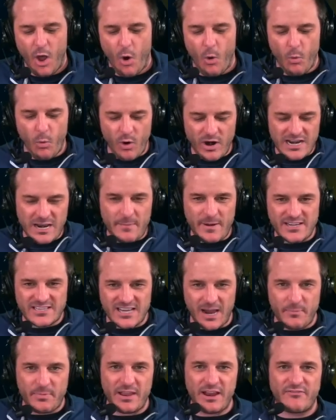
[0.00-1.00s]
Wouldn't it be
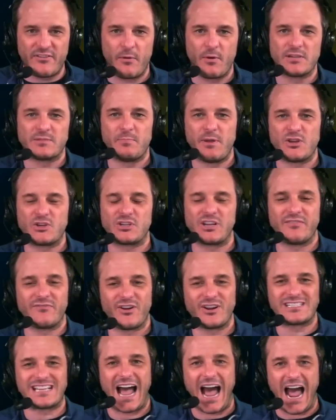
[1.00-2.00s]
something if it was Michigan
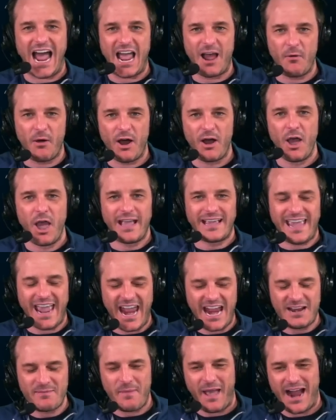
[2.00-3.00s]
versus Iowa,
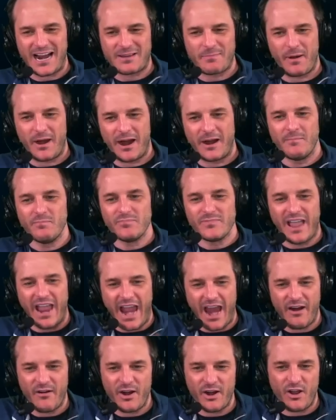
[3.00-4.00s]
Cade McNamara,
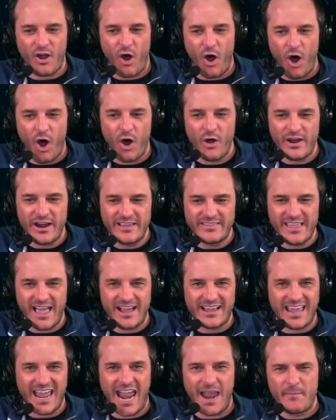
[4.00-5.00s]
Eric All in
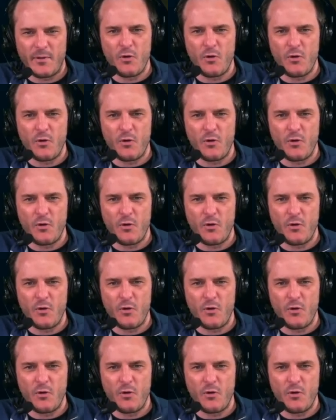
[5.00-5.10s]
that game?